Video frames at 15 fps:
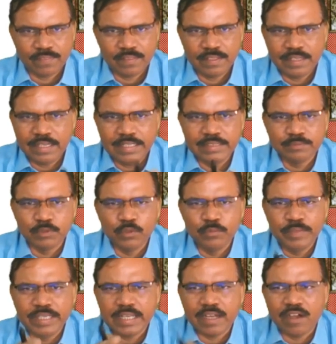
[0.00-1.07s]
It is
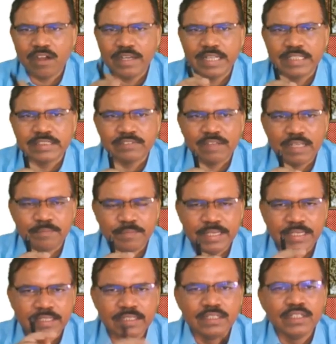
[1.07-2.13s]
moving on xy
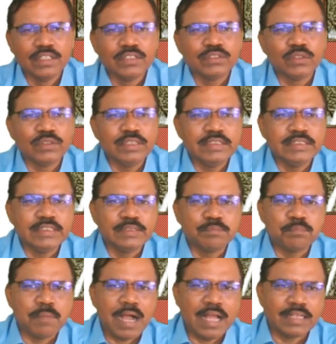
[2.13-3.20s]
plane. So this is
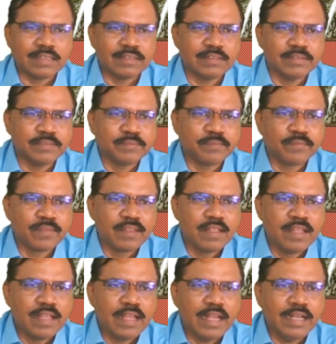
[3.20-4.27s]
path,
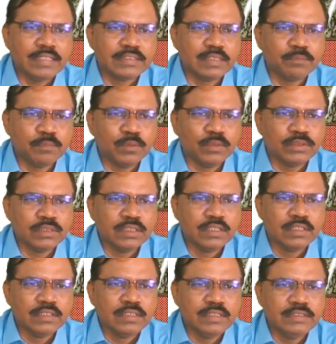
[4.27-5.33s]
and suppose
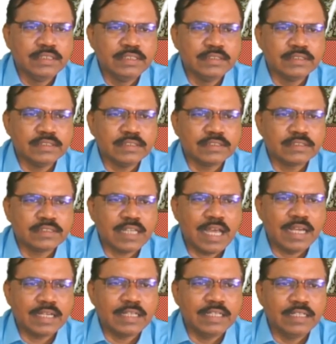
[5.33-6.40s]
this is
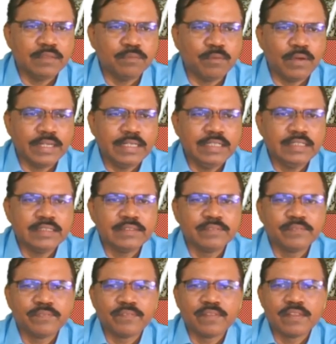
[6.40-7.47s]
starting point
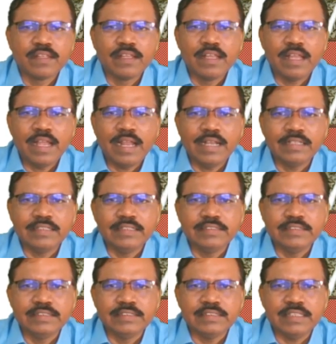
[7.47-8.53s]
and
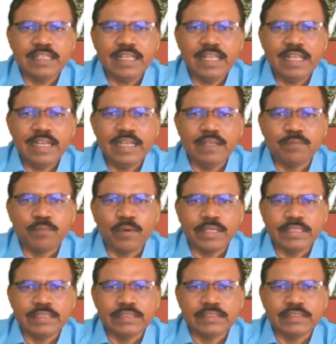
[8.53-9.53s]
this is end point.